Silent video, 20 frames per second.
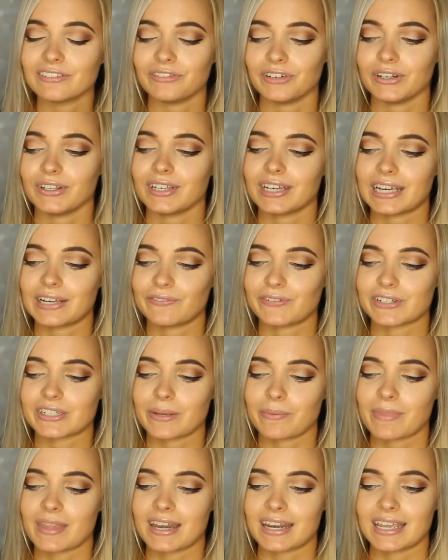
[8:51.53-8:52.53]
If you're looking for
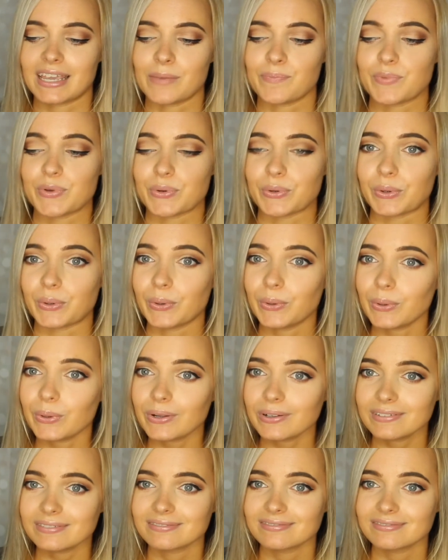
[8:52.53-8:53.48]
something to keep you cool,